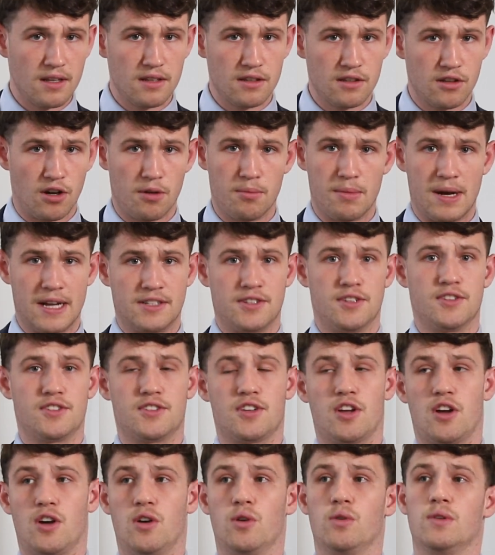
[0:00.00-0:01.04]
not much has
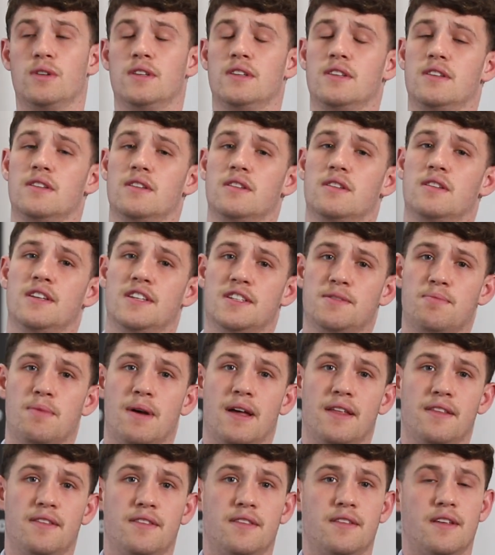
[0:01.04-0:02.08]
sold this
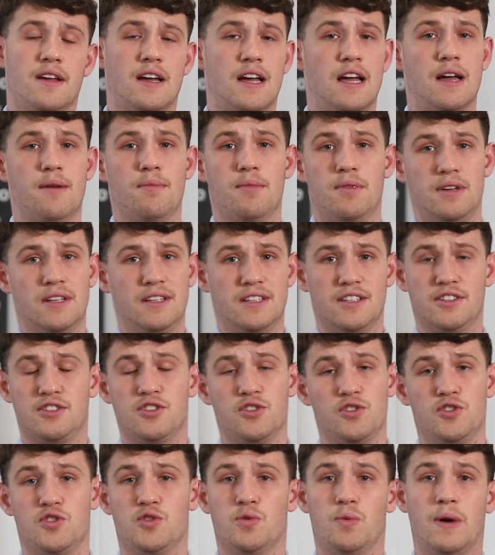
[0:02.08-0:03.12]
month. In the
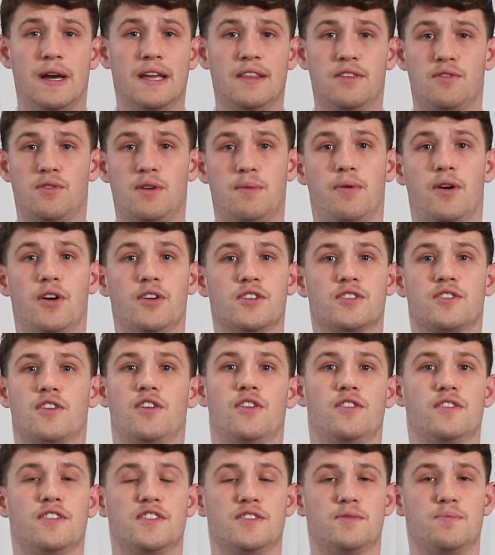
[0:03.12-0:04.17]
2283
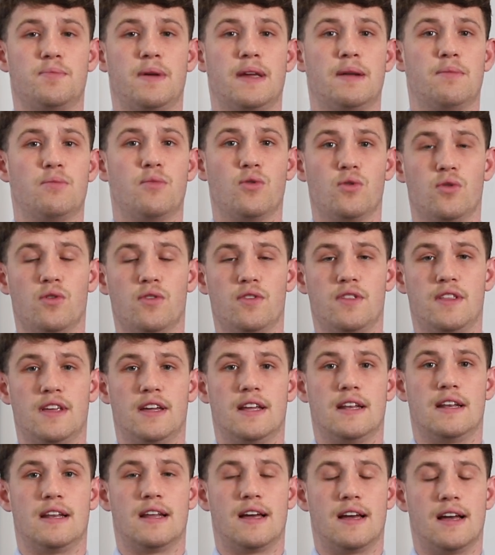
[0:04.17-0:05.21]
postcode, there's been more
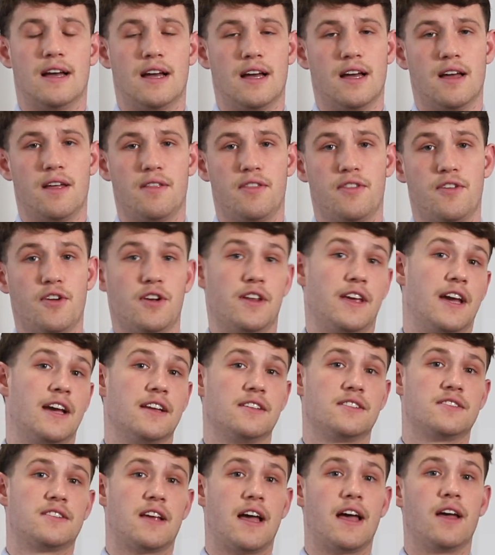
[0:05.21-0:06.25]
than
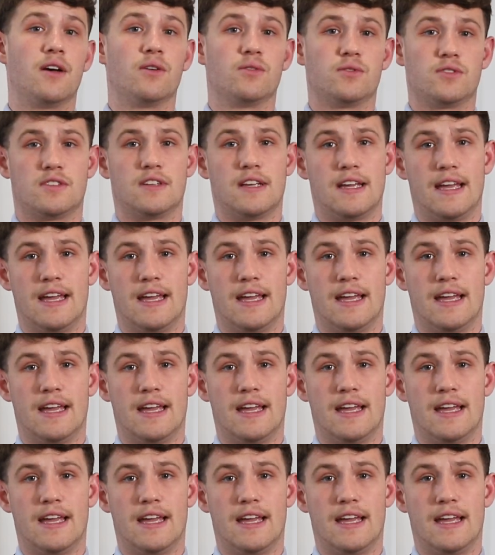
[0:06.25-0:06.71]
38 sales.